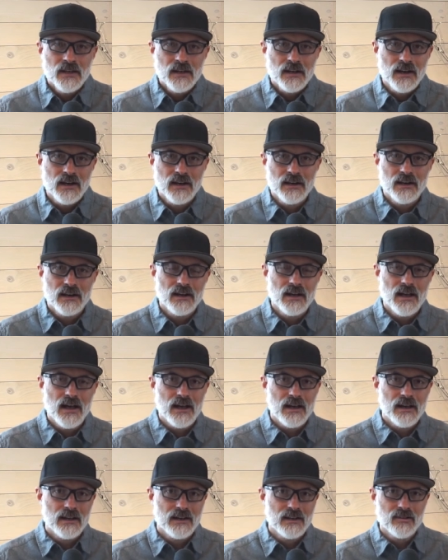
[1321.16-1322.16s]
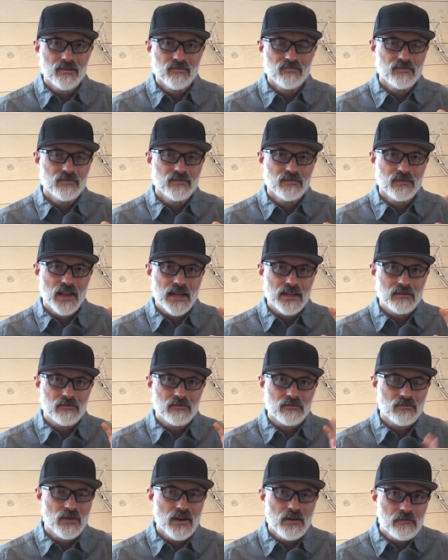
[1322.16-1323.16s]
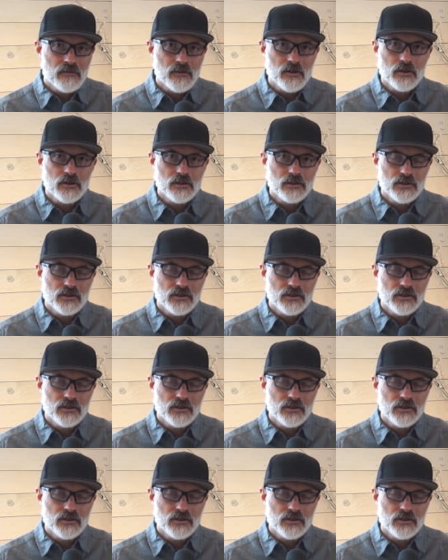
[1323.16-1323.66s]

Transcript: uh, uh, like river